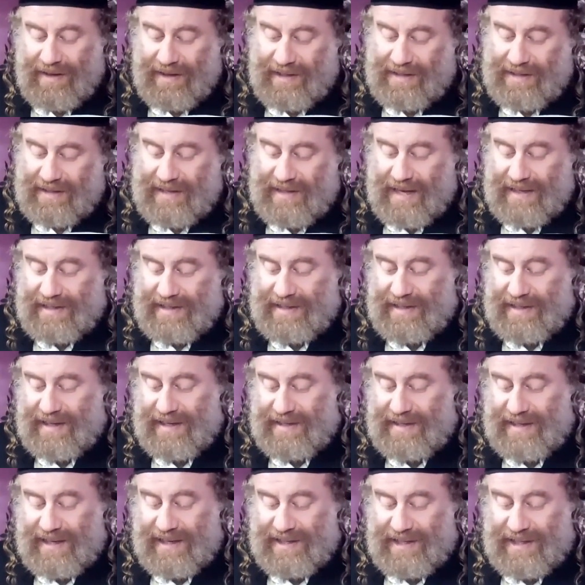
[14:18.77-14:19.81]
It's not
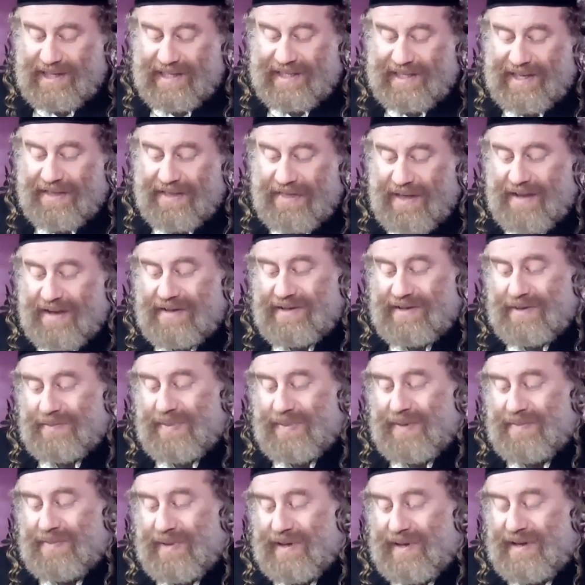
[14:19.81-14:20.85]
uh, such an easy thing. So
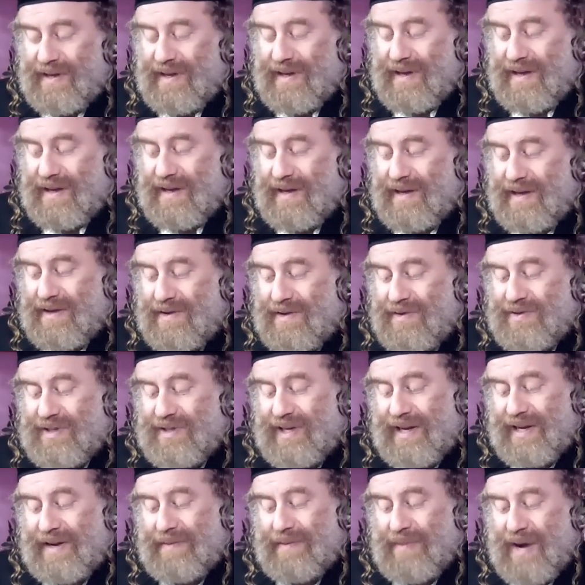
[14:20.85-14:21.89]
people uh,
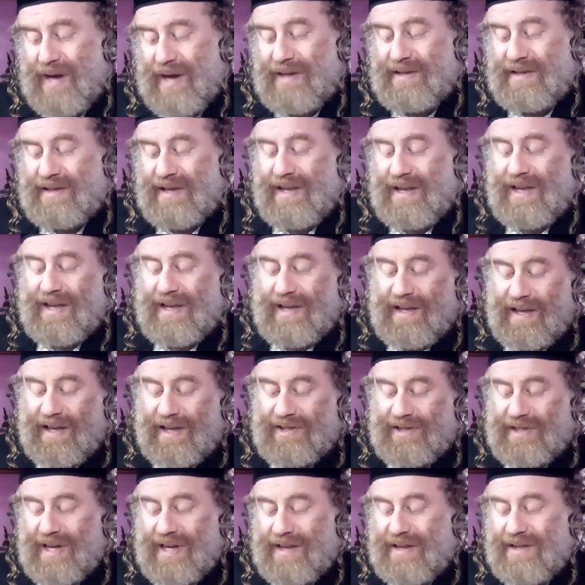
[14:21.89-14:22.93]
usually remind
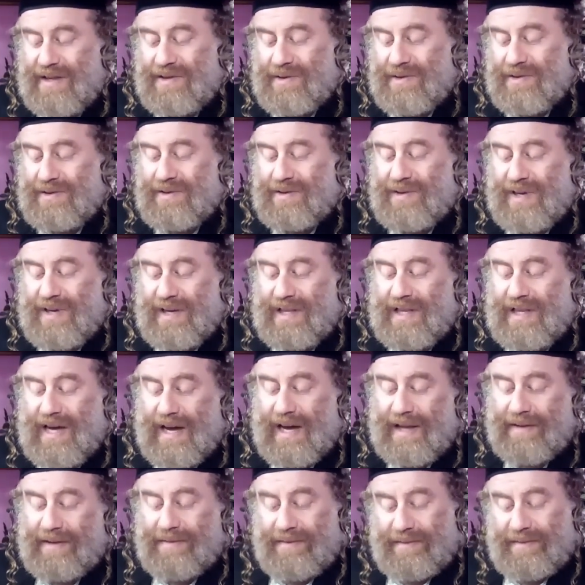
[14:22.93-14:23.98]
each other to, to
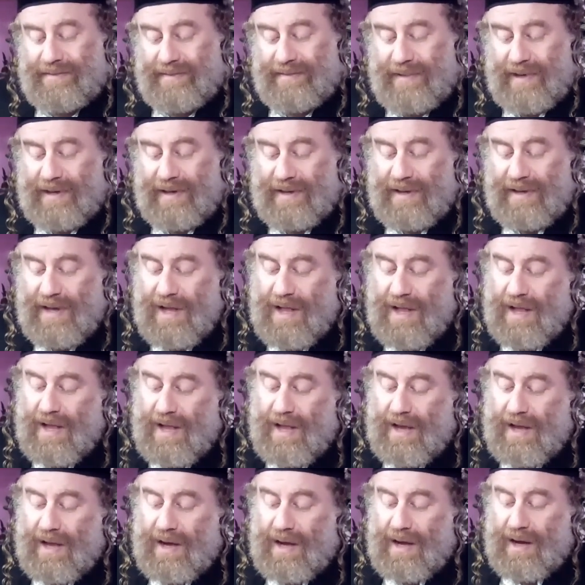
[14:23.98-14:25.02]
recline, right?
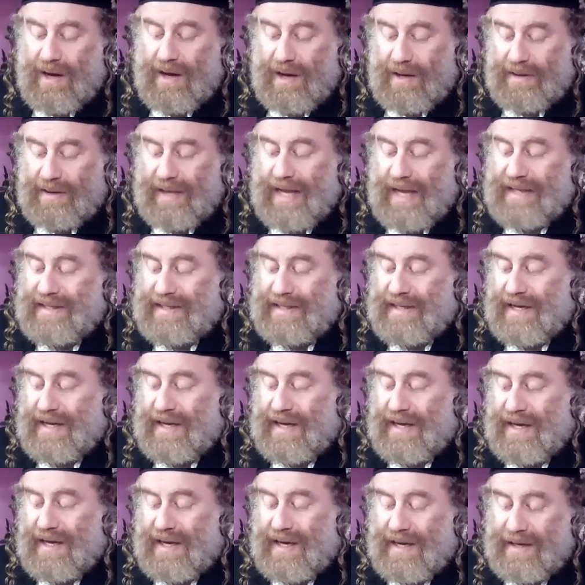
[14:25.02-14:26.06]
That's,
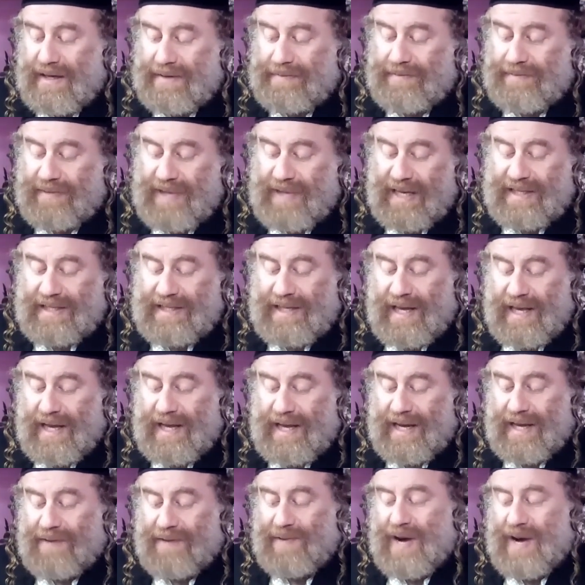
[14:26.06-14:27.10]
uh, that's the
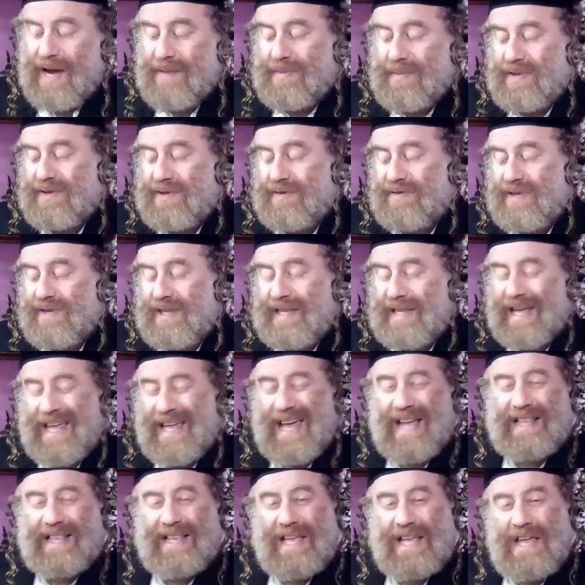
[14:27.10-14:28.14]
requirement of the day.
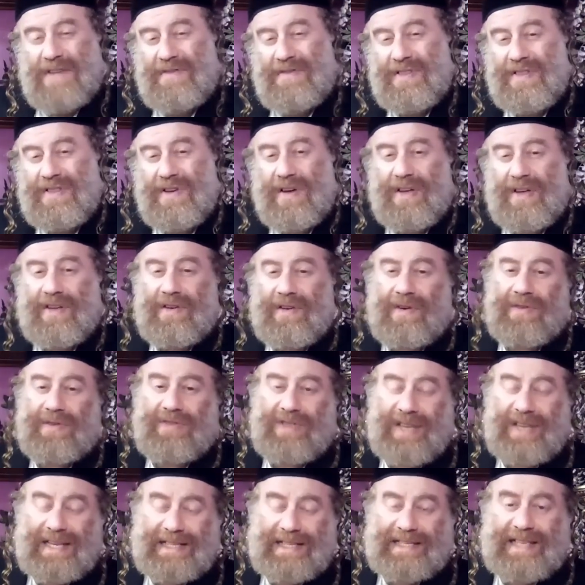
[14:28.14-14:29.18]
And even on
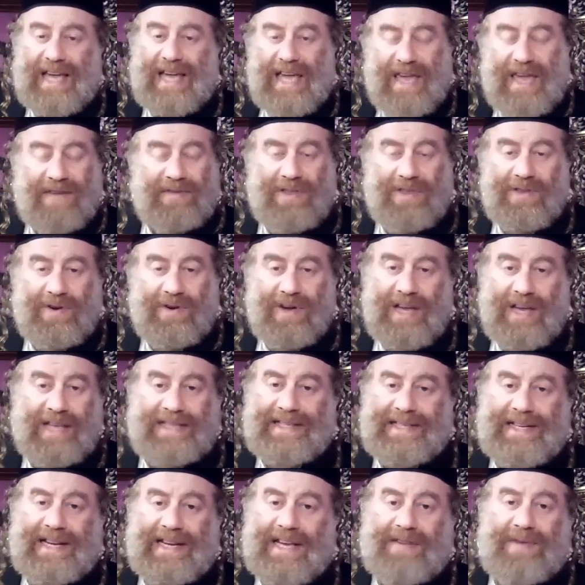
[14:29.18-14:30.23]
this day, even though
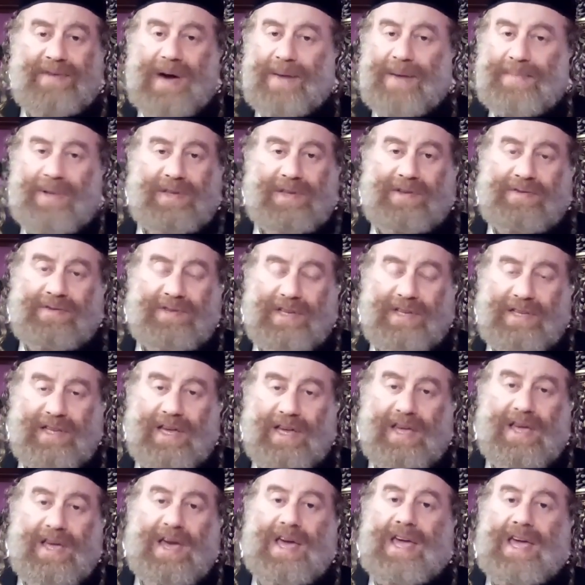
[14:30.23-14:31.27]
it's a requirement of the
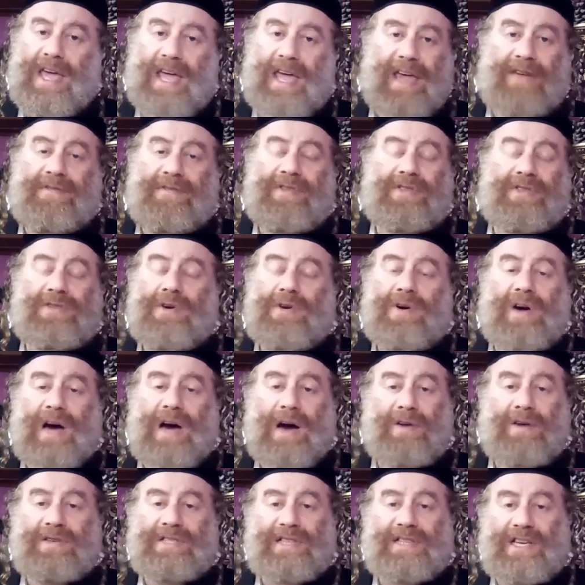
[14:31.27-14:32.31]
day, even though
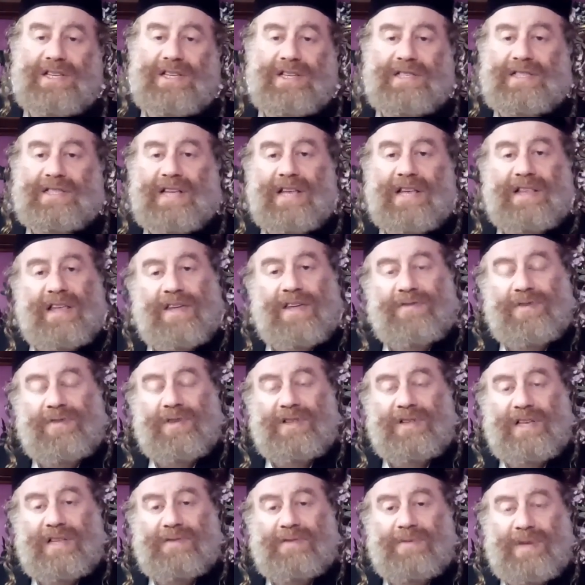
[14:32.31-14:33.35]
our sages said if
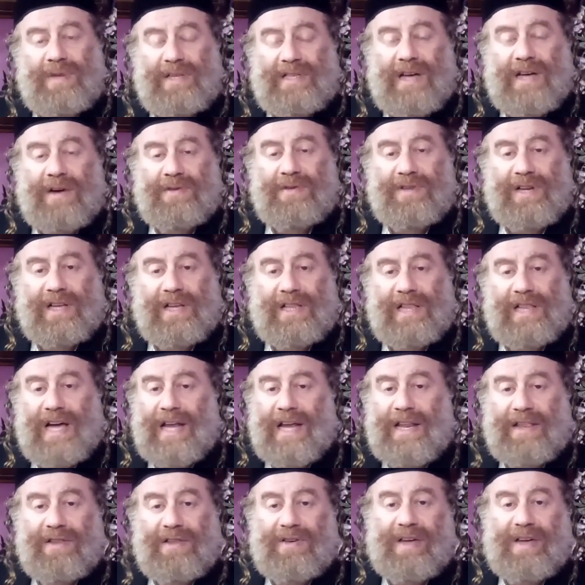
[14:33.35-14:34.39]
you did without
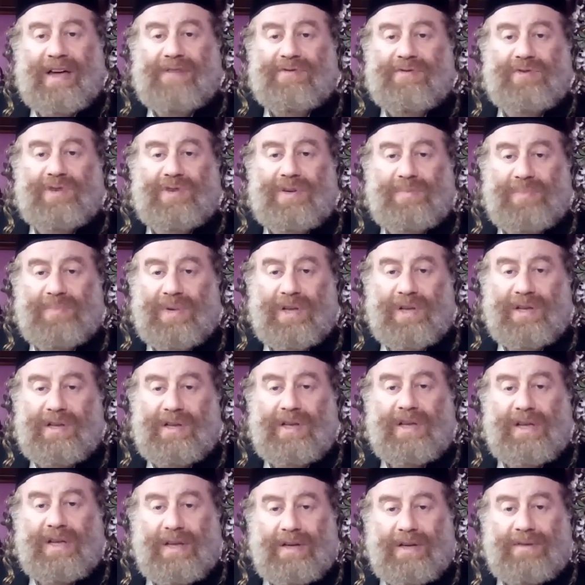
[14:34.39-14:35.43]
reclining, you have to repeat,
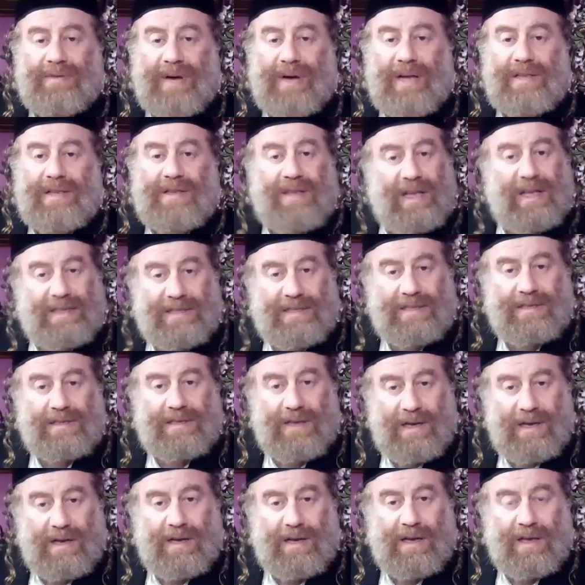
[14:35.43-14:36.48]
right? That's,
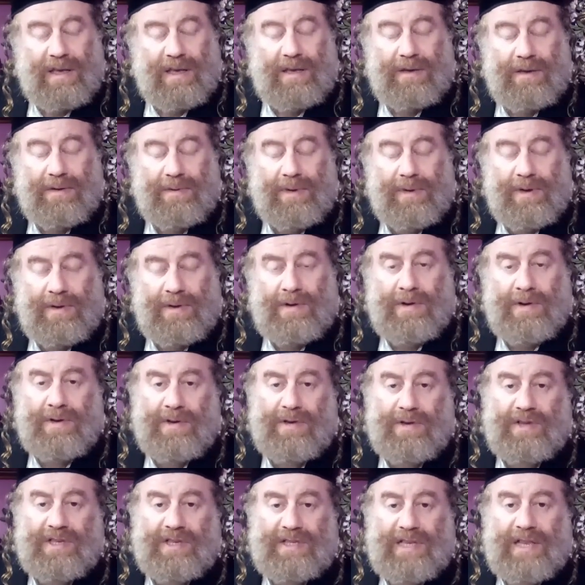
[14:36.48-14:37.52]
uh, you
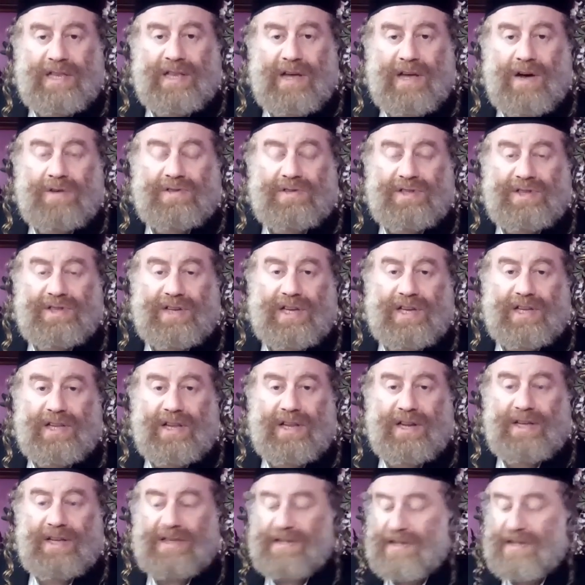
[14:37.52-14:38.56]
understand how strict
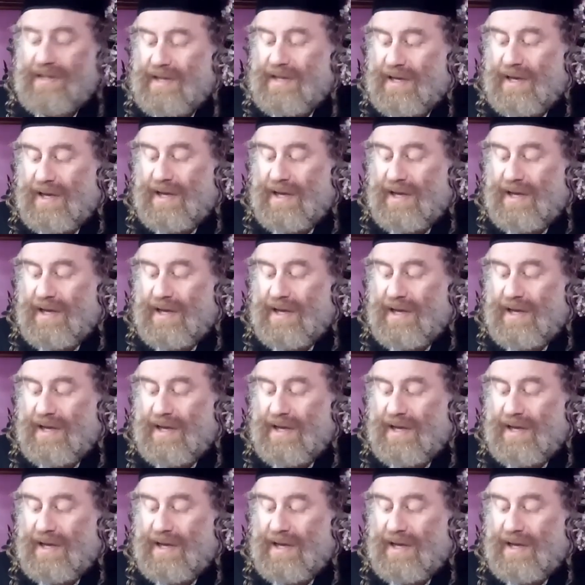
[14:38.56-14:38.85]
it is.